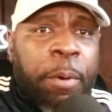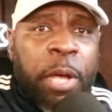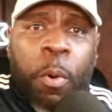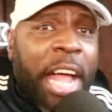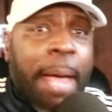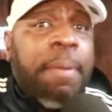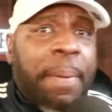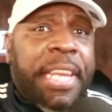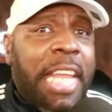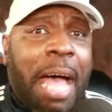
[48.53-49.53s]
want him to be
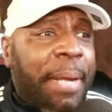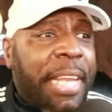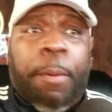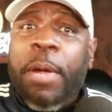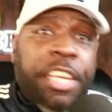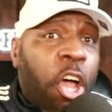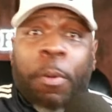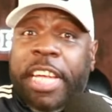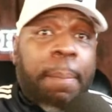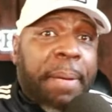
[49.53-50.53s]
the nominee. We know
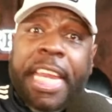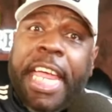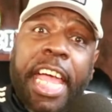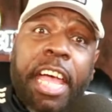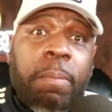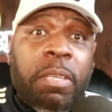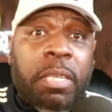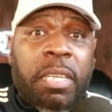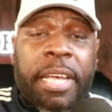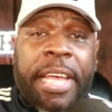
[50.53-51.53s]
we can beat him.
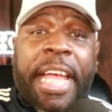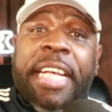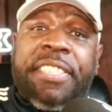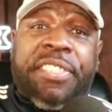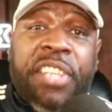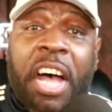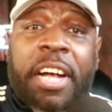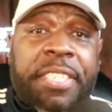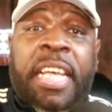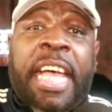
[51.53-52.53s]
He
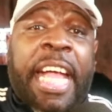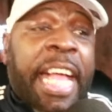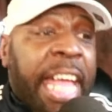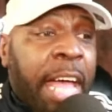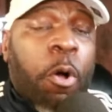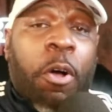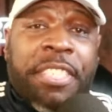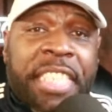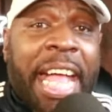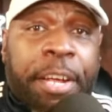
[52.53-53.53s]
sucks. Him or
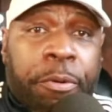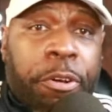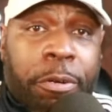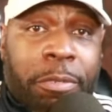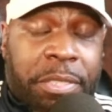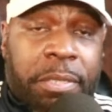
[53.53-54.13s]
Ted Cruz.